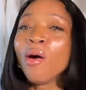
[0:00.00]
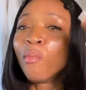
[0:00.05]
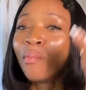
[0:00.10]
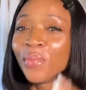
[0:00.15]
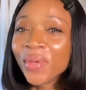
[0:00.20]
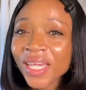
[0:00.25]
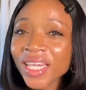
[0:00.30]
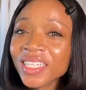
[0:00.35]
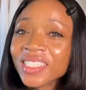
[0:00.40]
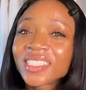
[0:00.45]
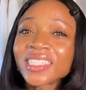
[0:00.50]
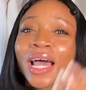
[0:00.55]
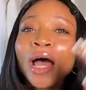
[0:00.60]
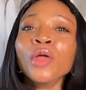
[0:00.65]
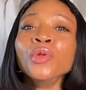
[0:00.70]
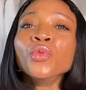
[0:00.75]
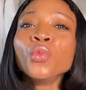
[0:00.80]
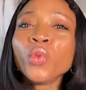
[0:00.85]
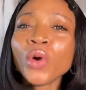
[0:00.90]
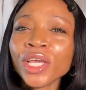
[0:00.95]
means
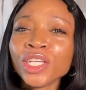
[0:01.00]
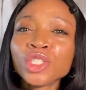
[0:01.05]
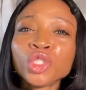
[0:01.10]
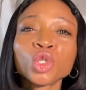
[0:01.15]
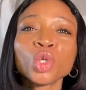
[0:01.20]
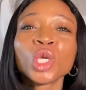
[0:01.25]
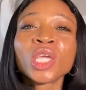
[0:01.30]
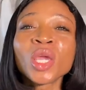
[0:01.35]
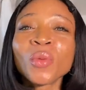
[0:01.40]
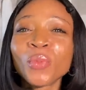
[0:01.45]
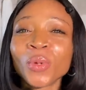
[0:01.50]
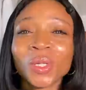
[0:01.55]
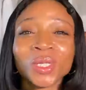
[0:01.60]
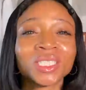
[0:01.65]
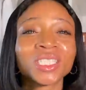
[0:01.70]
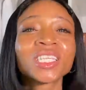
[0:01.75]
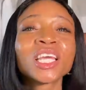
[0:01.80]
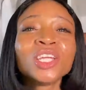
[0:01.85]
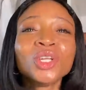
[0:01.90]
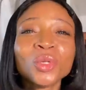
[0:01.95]
and ways to keep your
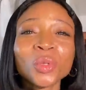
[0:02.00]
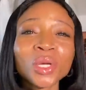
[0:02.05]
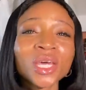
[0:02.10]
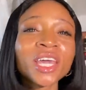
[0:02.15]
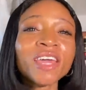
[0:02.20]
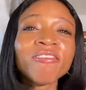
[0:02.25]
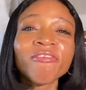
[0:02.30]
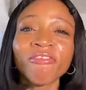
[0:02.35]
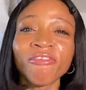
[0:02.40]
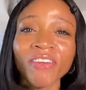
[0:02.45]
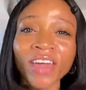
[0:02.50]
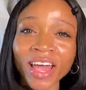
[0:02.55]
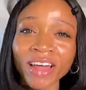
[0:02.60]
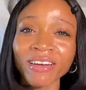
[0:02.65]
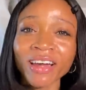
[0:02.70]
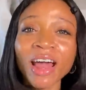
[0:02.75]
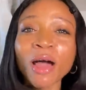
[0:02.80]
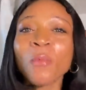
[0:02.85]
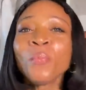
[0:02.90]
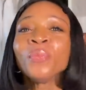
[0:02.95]
skin looking
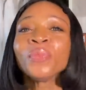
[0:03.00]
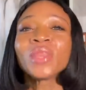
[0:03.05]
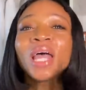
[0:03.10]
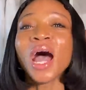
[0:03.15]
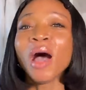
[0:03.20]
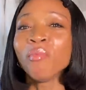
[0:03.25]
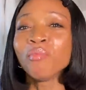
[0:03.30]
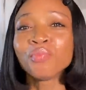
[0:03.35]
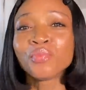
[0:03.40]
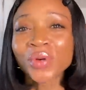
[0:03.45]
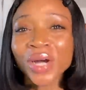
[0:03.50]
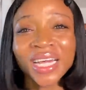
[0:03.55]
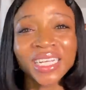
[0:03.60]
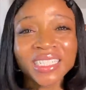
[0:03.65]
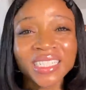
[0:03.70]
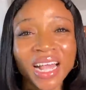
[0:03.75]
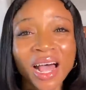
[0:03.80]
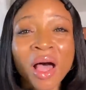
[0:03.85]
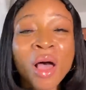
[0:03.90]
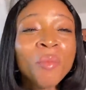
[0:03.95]
fairer and
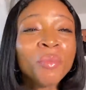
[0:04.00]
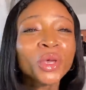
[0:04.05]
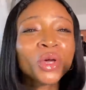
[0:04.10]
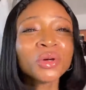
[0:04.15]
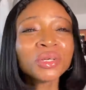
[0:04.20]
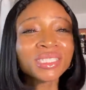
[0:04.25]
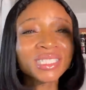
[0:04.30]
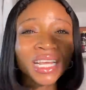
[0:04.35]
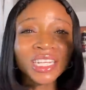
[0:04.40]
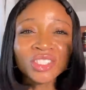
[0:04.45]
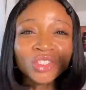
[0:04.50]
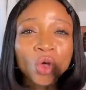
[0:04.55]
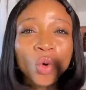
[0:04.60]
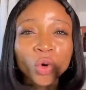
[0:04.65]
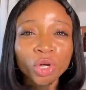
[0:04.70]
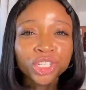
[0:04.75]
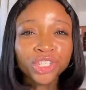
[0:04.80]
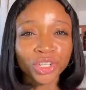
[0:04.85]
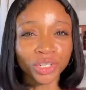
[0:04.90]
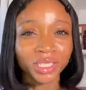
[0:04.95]
brighter because that's not
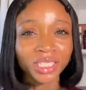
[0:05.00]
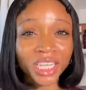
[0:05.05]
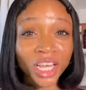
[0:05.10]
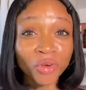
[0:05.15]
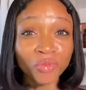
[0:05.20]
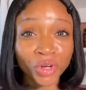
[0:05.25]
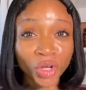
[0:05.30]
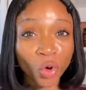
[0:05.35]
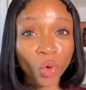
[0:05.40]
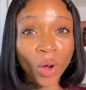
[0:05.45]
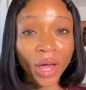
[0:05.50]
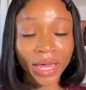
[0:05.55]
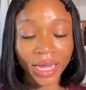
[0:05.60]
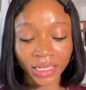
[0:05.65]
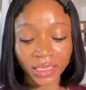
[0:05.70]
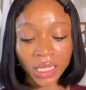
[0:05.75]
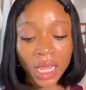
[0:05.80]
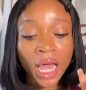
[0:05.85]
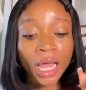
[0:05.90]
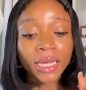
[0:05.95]
what your skin
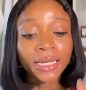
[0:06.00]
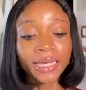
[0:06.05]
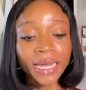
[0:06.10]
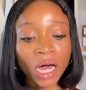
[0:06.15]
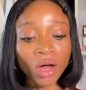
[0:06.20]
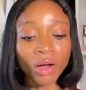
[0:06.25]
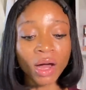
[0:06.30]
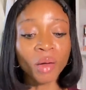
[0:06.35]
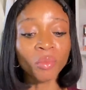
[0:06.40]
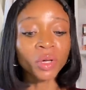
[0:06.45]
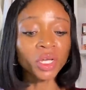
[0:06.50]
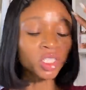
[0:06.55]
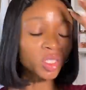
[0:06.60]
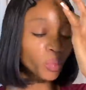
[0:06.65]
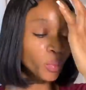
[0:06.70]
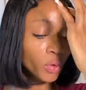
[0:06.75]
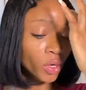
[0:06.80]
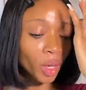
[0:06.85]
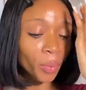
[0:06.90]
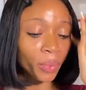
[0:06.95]
requires now i'm going to
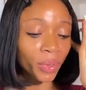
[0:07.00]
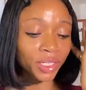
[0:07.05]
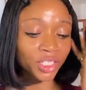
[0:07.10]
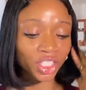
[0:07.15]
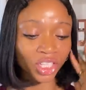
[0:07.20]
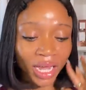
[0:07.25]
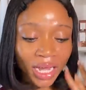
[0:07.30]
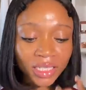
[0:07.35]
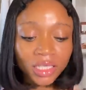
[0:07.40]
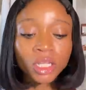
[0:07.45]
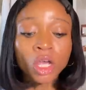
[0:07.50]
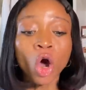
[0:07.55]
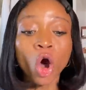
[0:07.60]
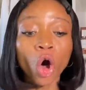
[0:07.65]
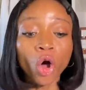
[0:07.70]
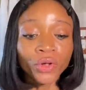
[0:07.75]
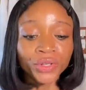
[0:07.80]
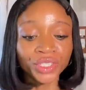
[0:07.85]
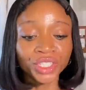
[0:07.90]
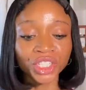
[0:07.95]
pull up a chart
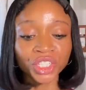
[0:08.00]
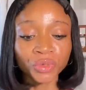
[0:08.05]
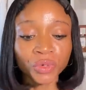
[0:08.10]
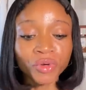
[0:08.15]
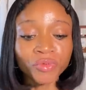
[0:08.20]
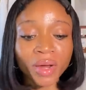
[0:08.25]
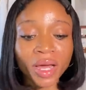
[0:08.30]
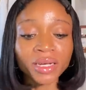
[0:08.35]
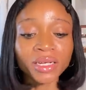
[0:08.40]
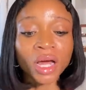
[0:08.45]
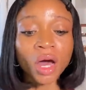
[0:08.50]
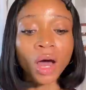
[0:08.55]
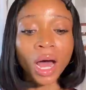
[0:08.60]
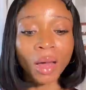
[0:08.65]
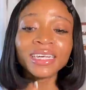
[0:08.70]
on the screen right now